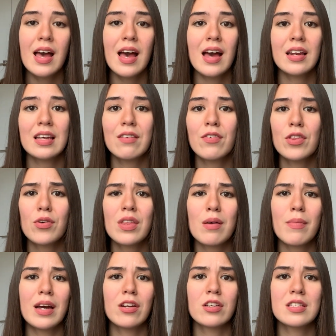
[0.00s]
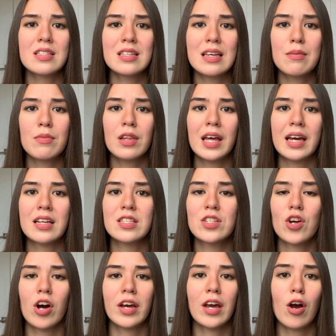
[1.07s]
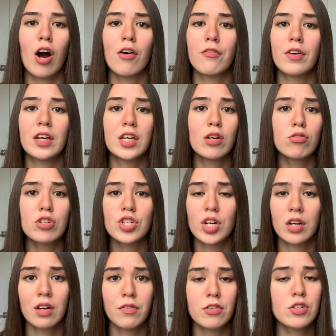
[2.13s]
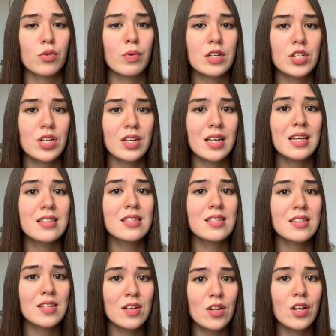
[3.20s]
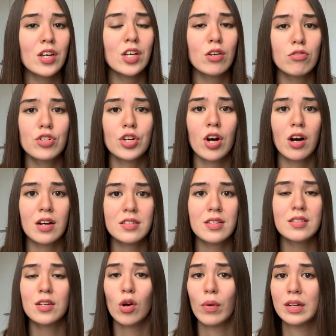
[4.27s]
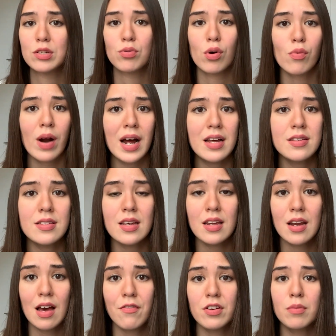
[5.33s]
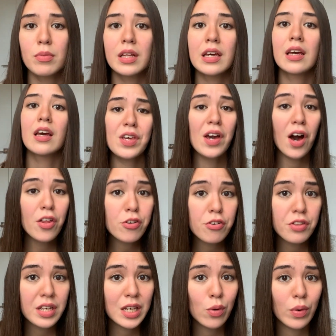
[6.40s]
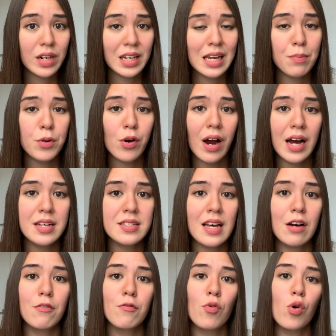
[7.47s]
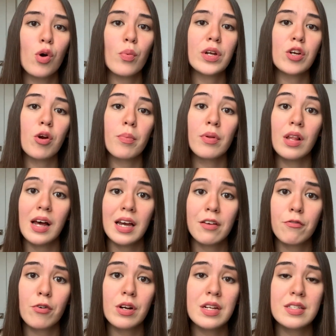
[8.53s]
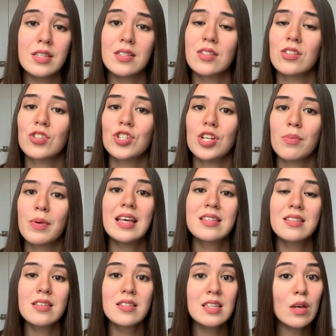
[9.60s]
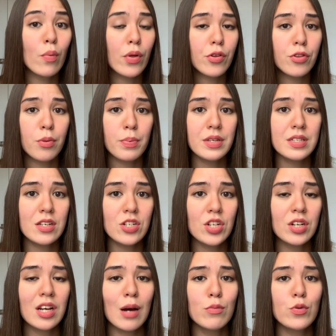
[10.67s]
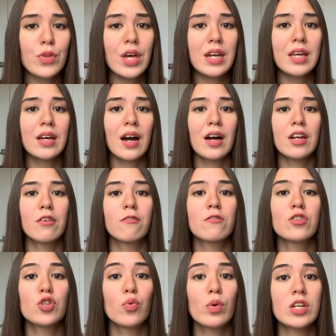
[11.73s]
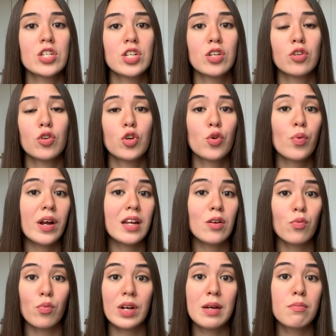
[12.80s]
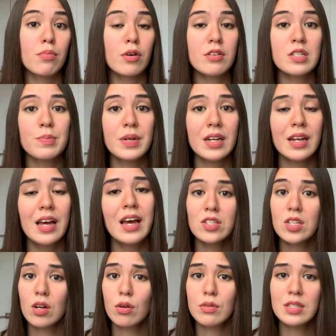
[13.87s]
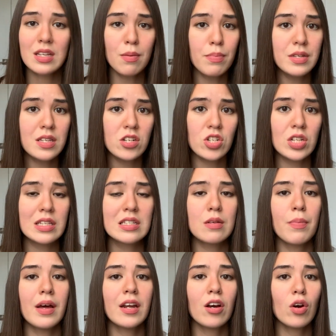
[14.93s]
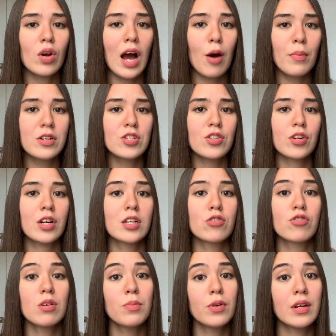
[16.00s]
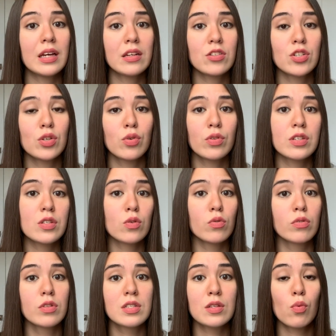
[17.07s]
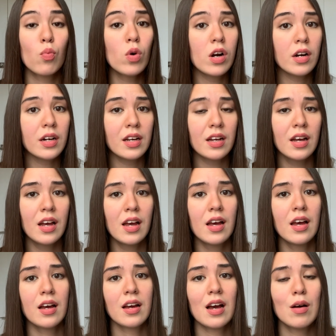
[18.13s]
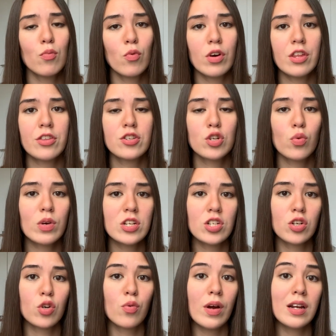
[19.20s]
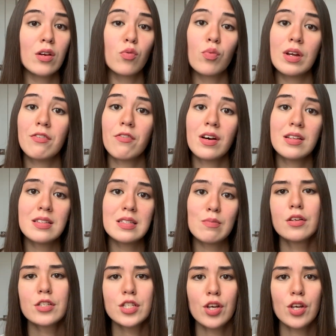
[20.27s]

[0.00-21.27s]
And even though that might not seem like it's knocking off a huge chunk of your tuition, it's still a huge cost that's going to arise inevitably. The other thing you want to keep your eyes out for when you're applying for an assistantship is to see whether the position comes with any kind of tuition credit reimbursement. So some positions, depending on how much they're contributing to the school's work, come with tuition credit refunds.